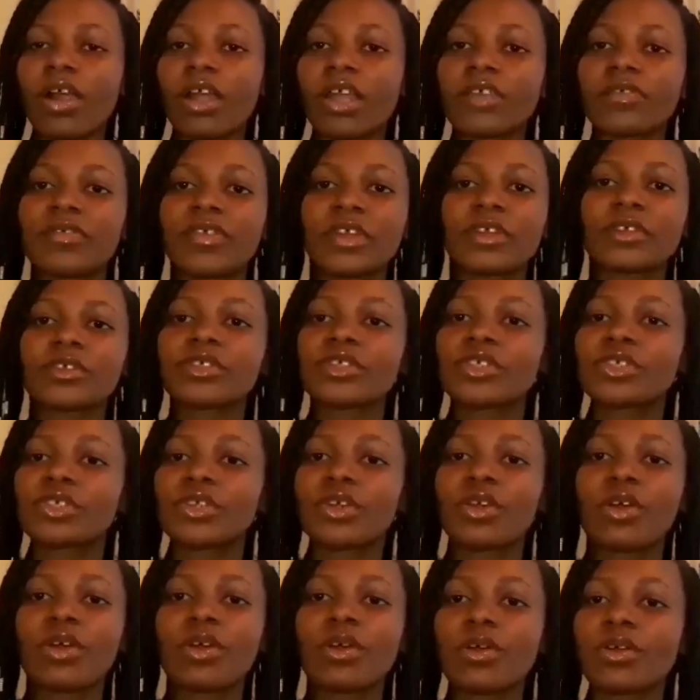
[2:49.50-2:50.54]
If you're not
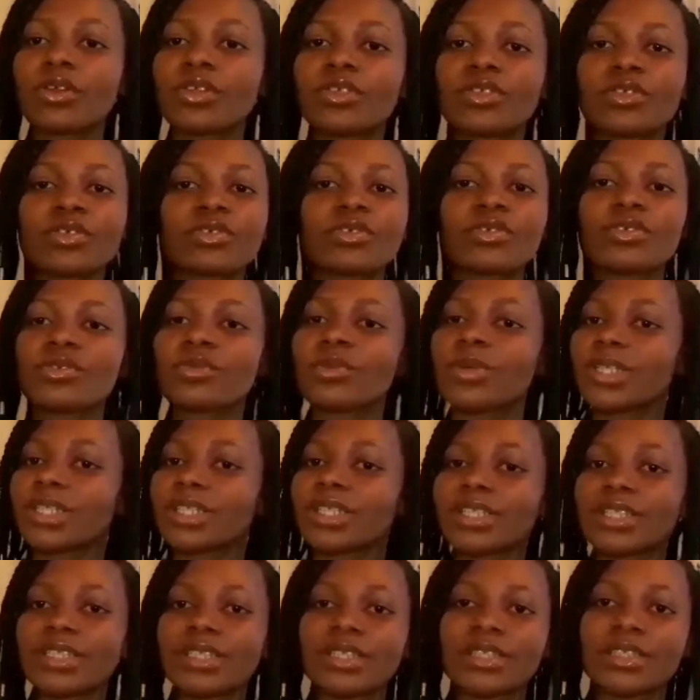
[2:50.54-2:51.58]
sure, you don't do
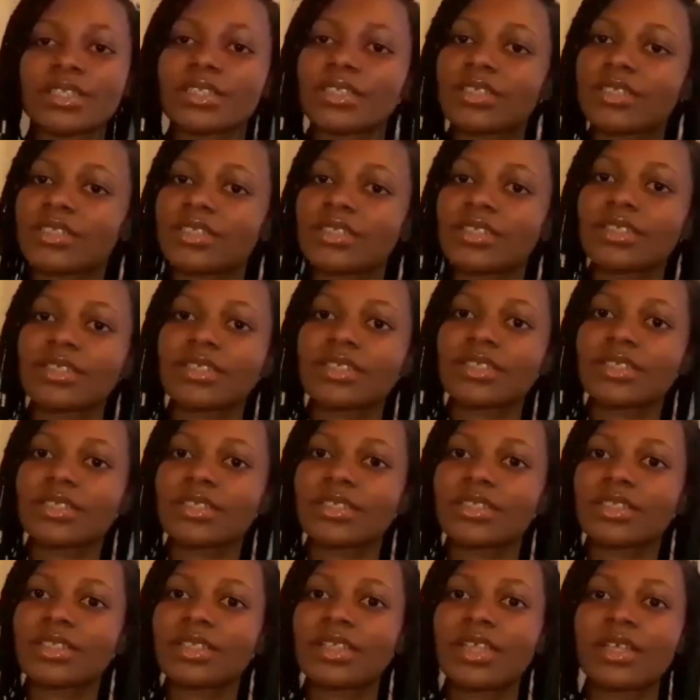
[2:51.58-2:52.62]
it.
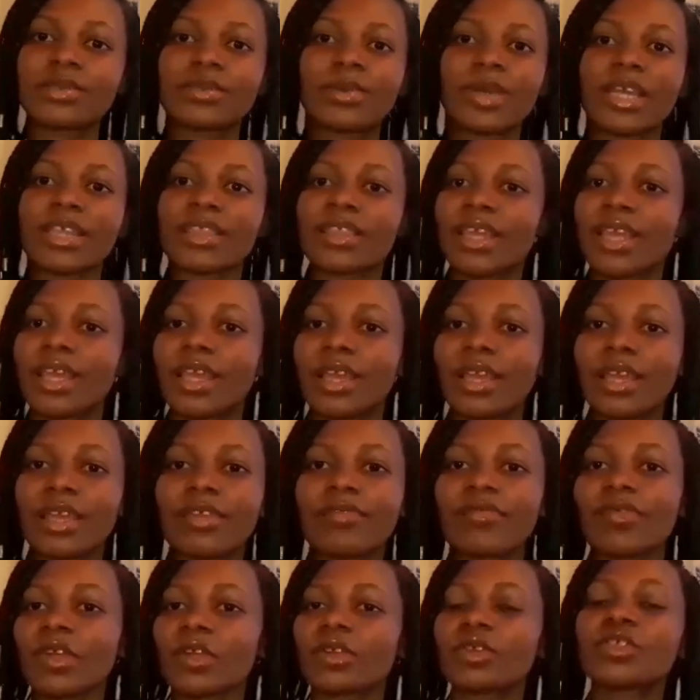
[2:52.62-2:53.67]
That's what I think.
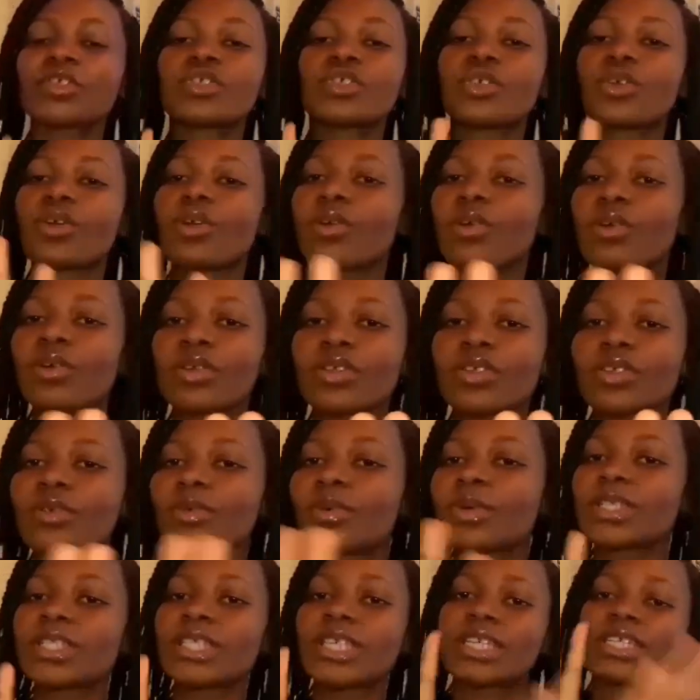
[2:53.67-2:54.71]
If you're not sure, you
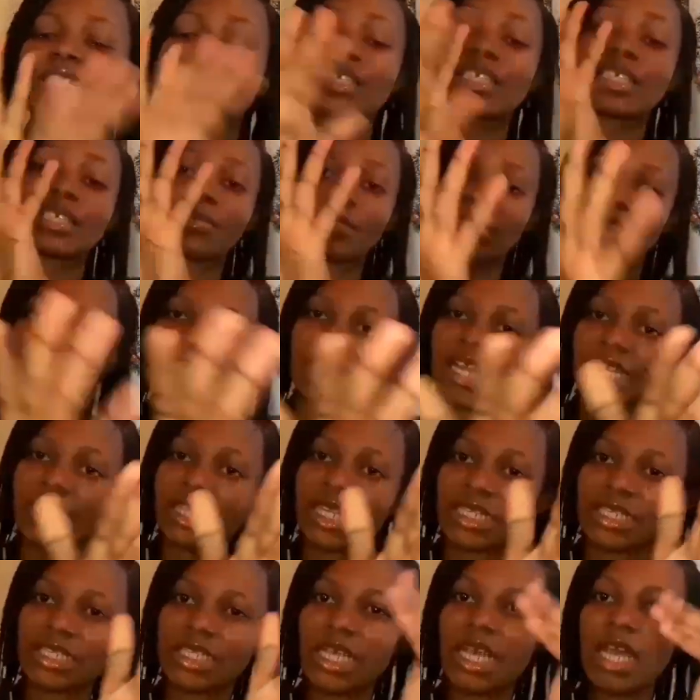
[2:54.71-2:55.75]
don't enter into something like
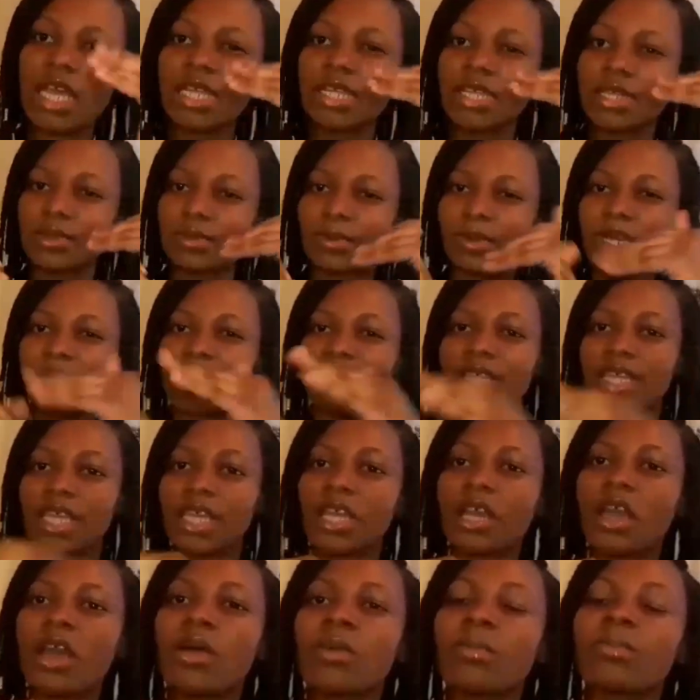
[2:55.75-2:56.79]
this. That's what I
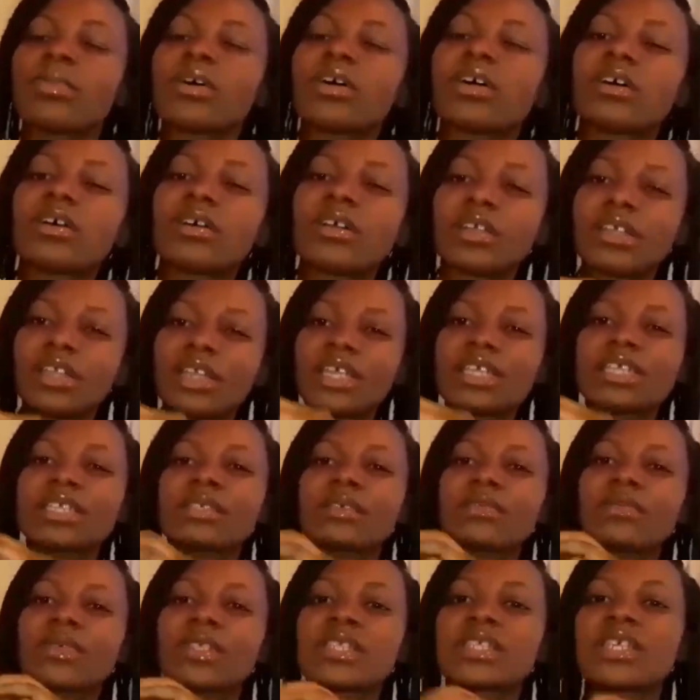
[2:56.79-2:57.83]
think. But let's
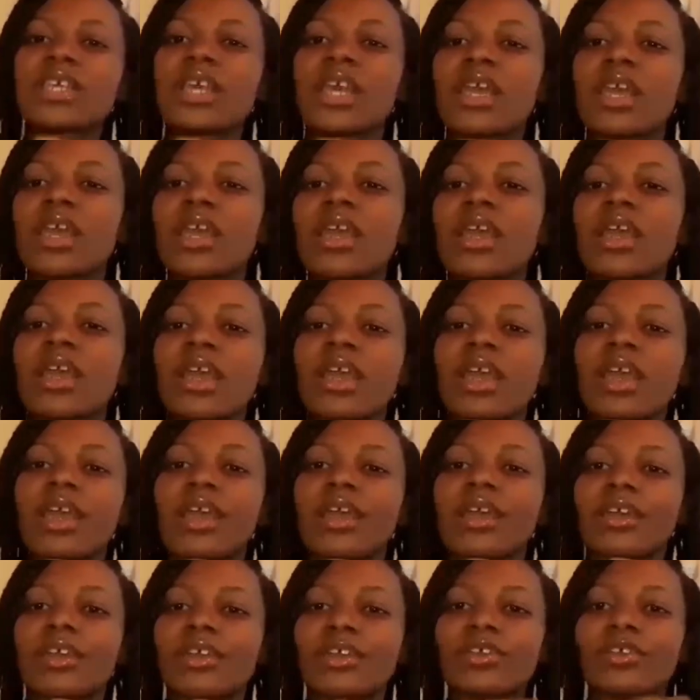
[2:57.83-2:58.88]
sit and say
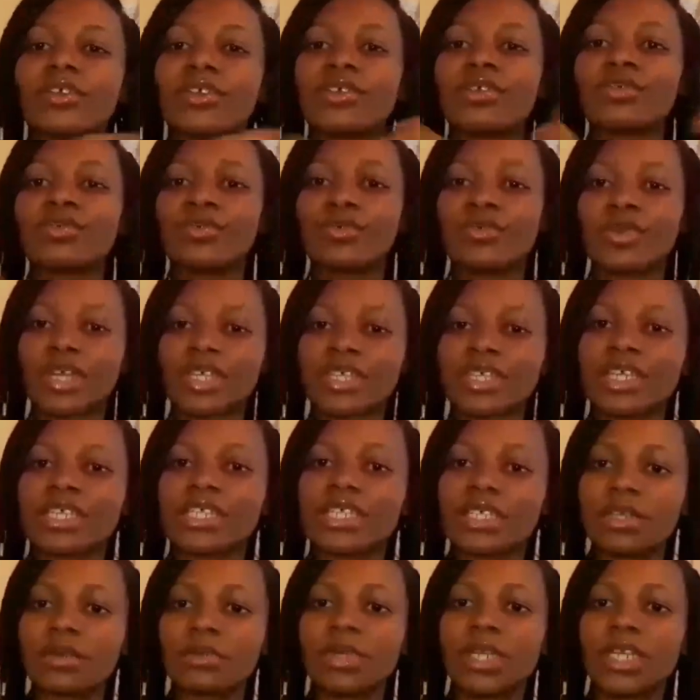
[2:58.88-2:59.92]
you enter
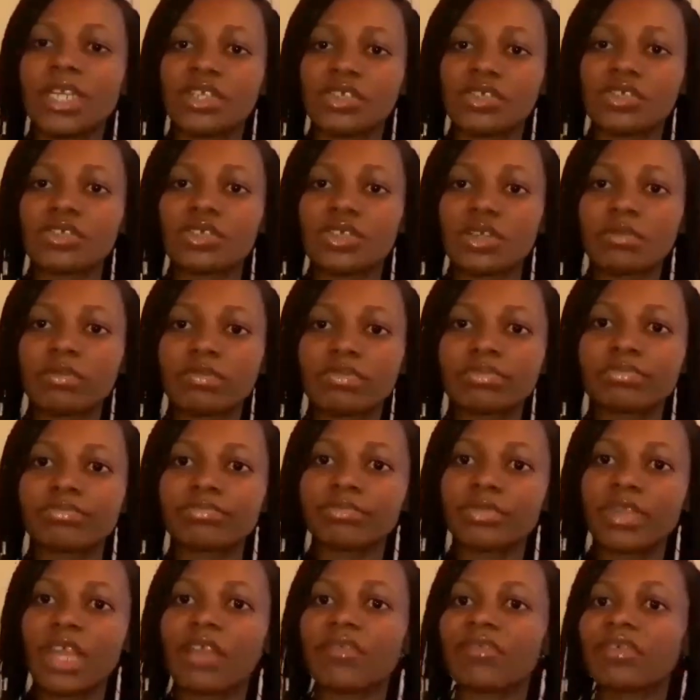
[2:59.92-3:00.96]
into the relationship,
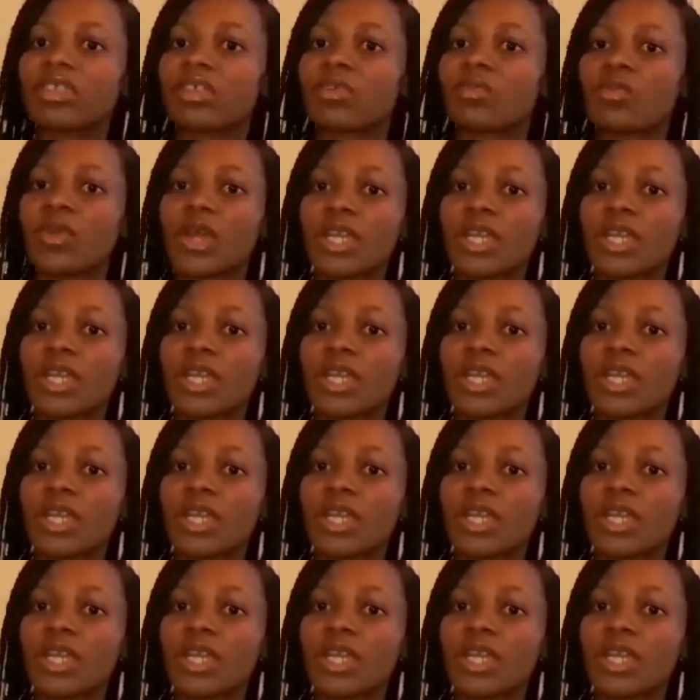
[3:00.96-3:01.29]
everything